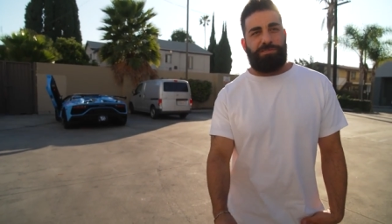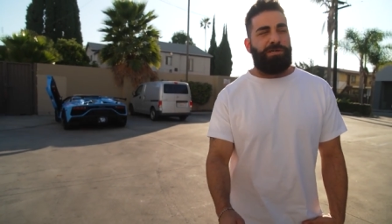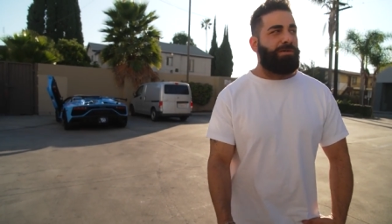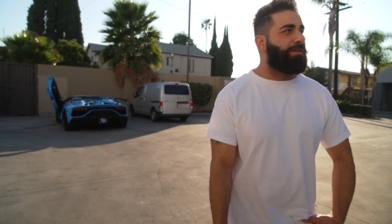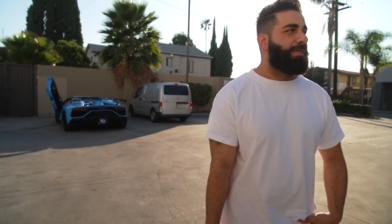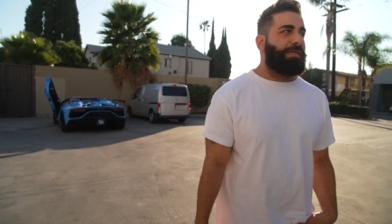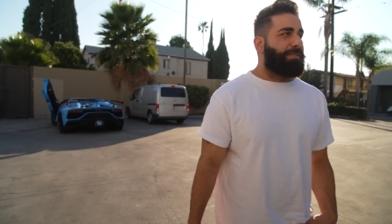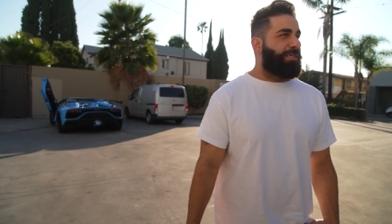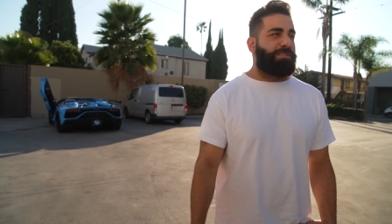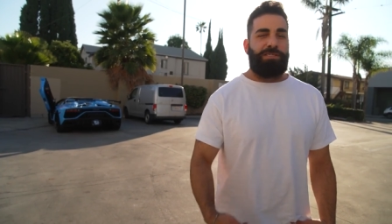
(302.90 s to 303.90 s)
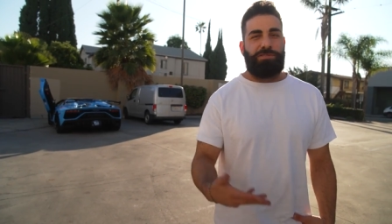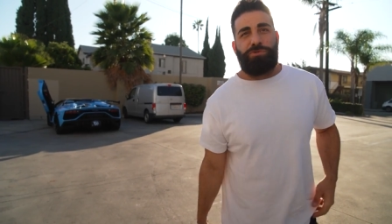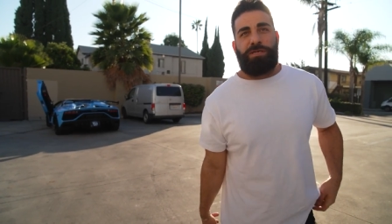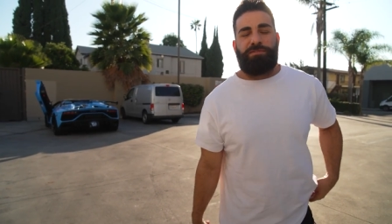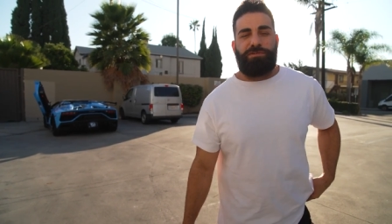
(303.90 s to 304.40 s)
so they said, do
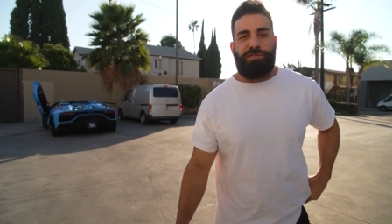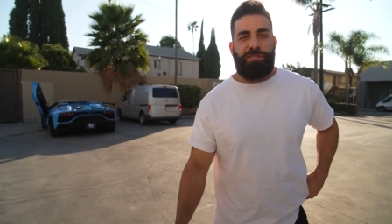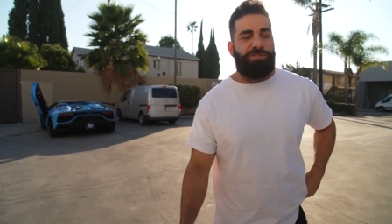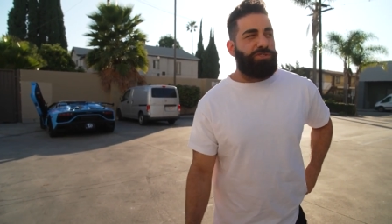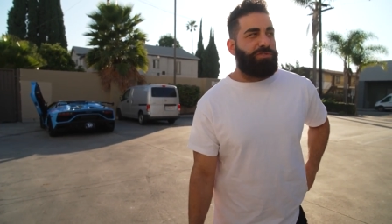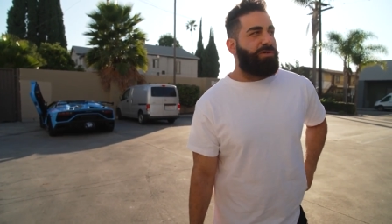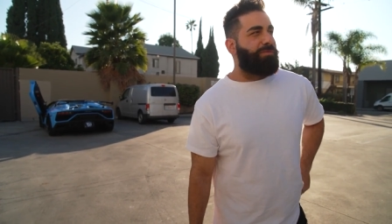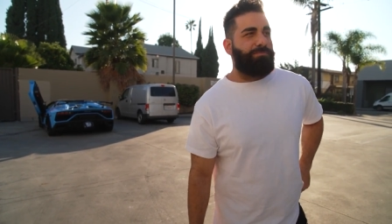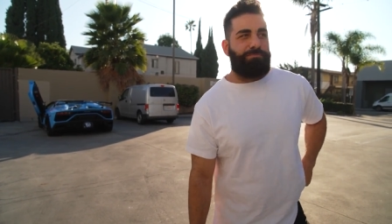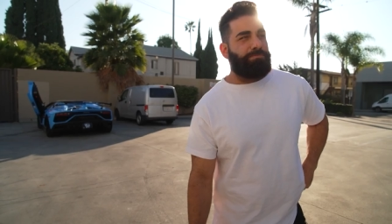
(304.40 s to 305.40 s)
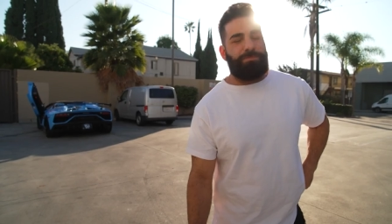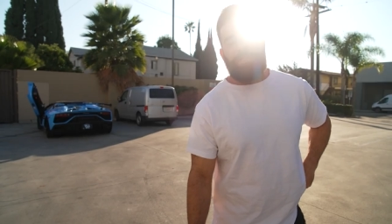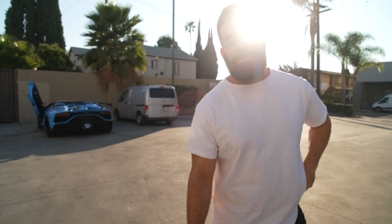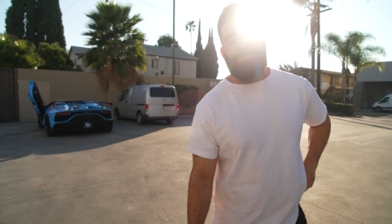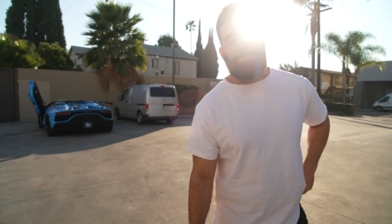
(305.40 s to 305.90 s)
whatever you need, just don't, you
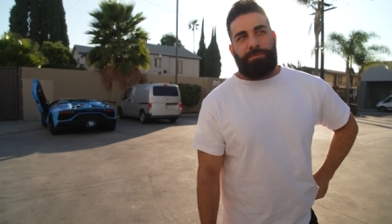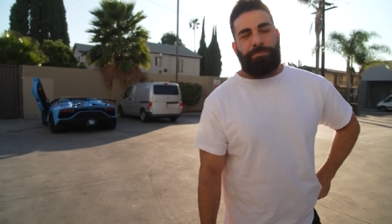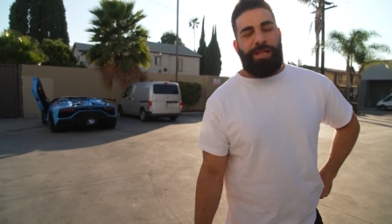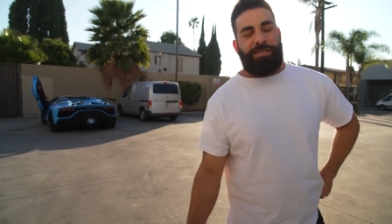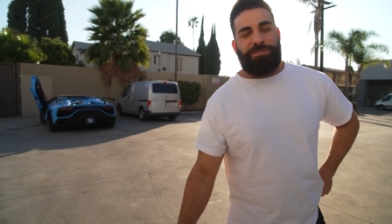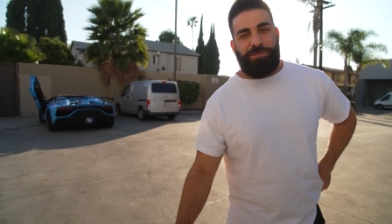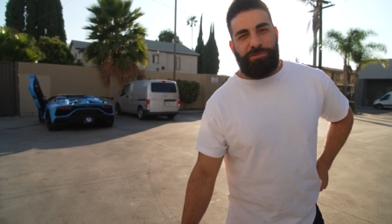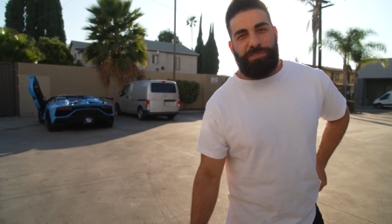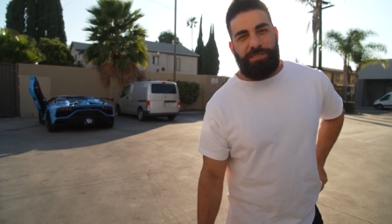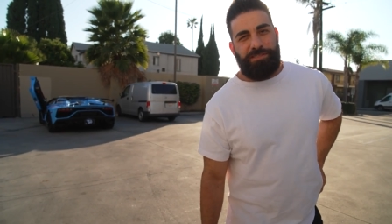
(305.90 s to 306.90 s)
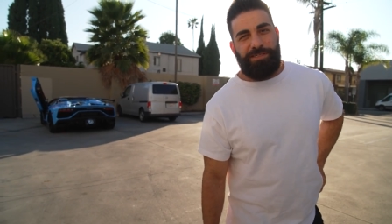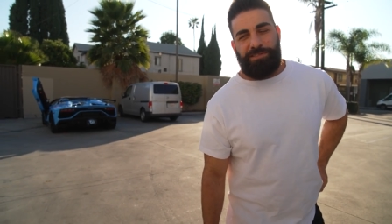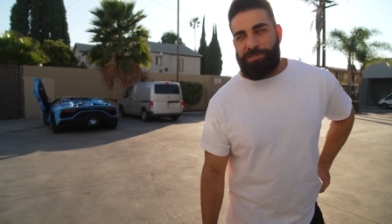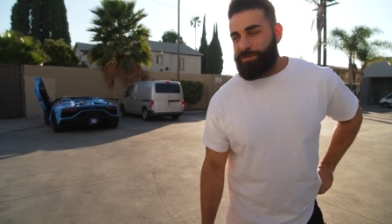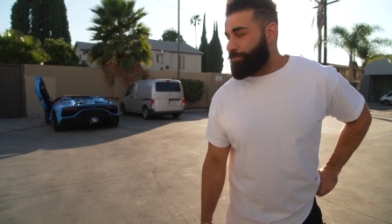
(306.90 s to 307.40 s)
know, blast it through Sunset.
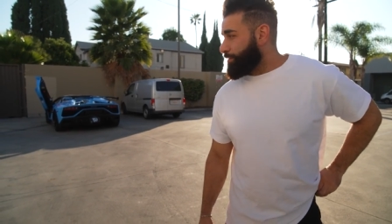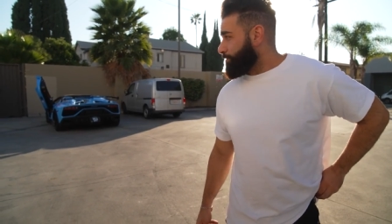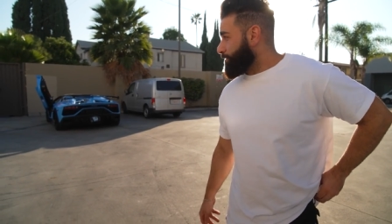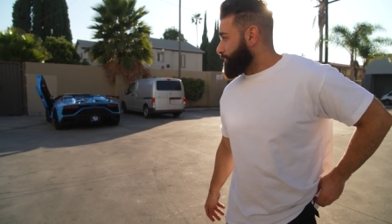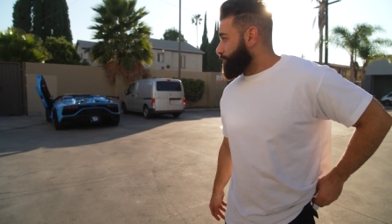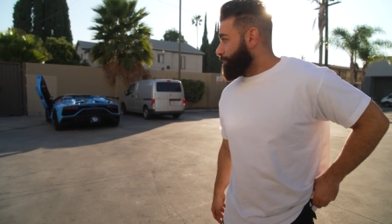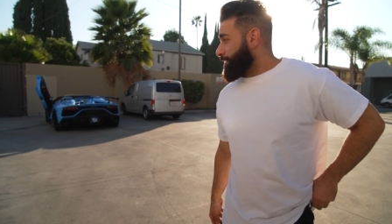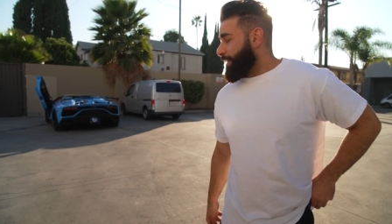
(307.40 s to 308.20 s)
So really dope